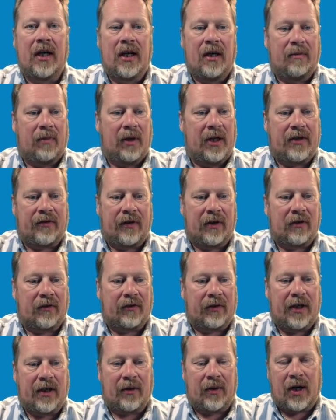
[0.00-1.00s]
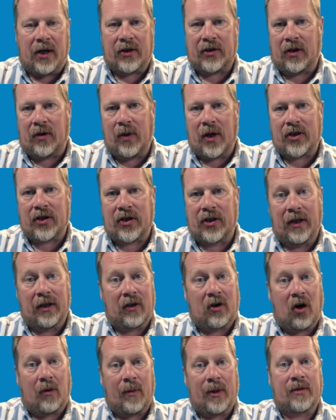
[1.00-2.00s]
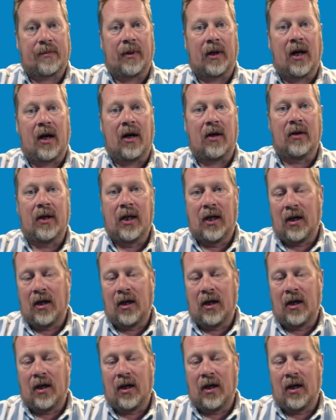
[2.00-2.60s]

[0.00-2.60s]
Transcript: please feel free to ask a question in the comments below,